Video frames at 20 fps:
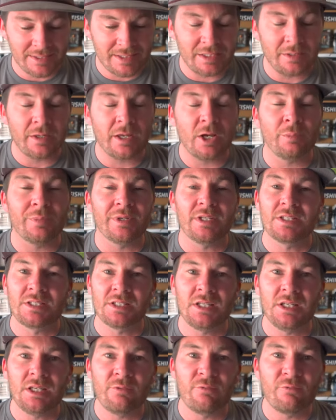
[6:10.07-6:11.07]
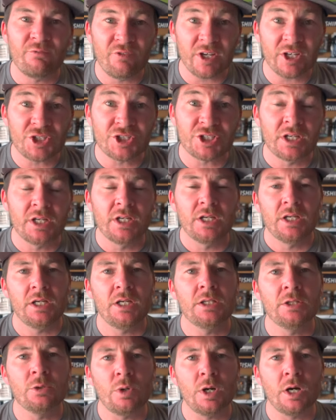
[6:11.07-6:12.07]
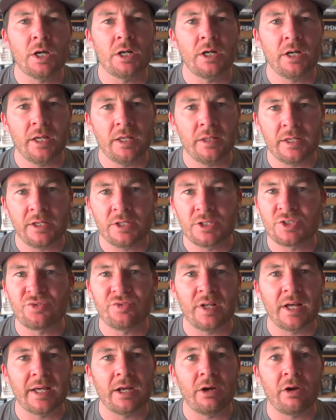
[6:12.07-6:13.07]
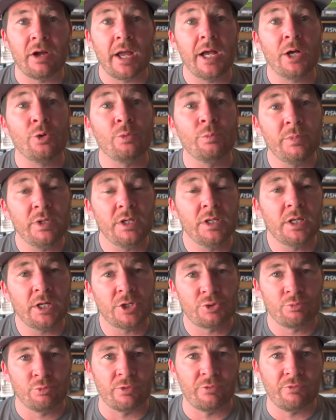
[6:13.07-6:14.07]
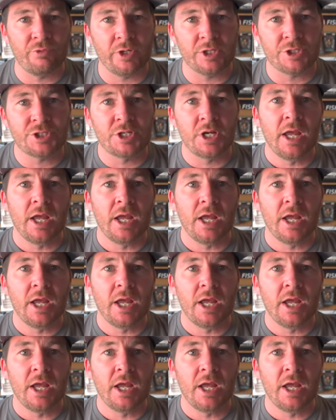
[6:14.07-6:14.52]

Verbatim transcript: help me see fish in the water, and they just flat out help me catch more fish.